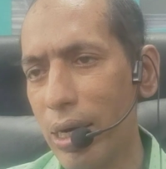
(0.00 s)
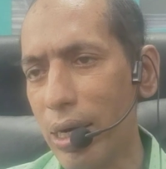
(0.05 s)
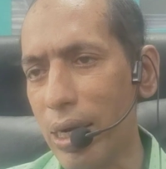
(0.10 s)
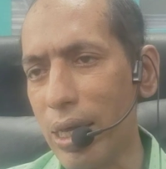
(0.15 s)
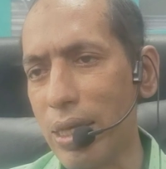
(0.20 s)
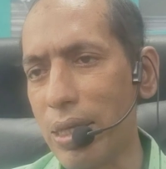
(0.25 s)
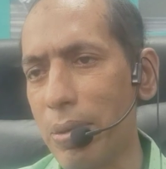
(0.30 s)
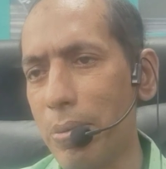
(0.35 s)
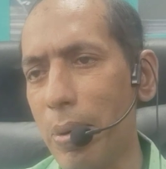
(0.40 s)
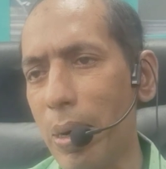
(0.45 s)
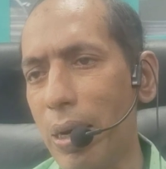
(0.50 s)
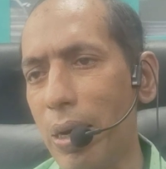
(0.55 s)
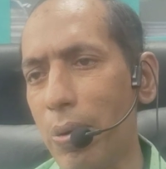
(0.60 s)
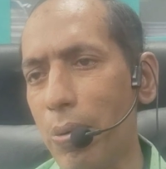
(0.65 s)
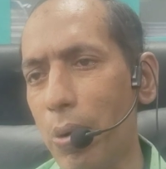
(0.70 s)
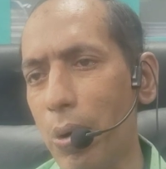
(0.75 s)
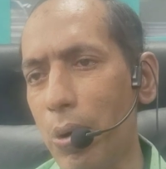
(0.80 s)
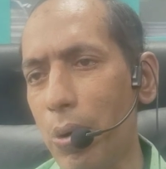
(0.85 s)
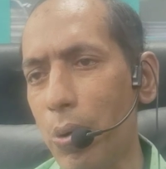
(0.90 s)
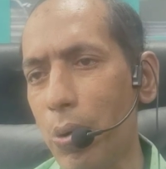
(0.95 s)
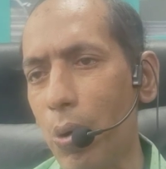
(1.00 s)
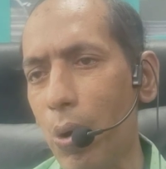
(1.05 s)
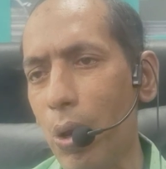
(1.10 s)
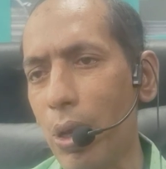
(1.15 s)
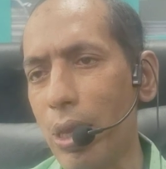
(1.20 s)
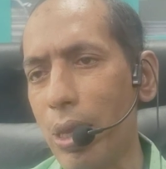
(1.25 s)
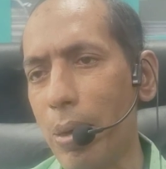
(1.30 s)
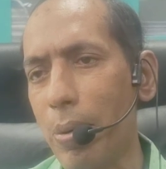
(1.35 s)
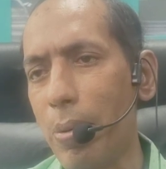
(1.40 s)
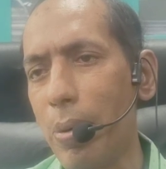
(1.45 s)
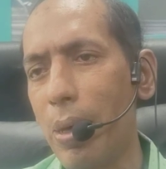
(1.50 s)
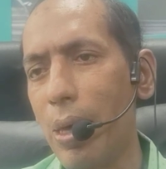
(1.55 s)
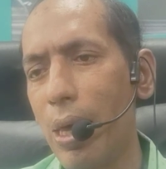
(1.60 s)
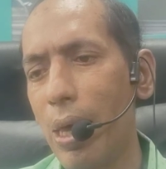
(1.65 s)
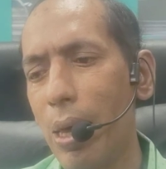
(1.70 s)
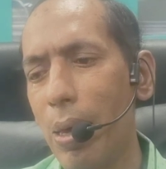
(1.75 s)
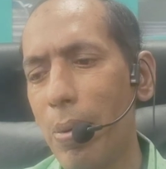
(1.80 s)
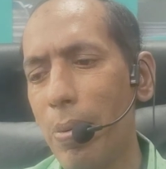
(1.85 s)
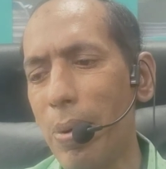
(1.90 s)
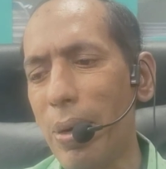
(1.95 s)
Doesn't matter what you call them.
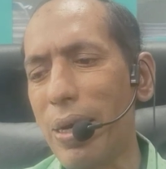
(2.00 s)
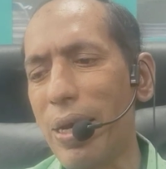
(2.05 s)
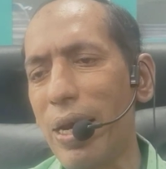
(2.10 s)
But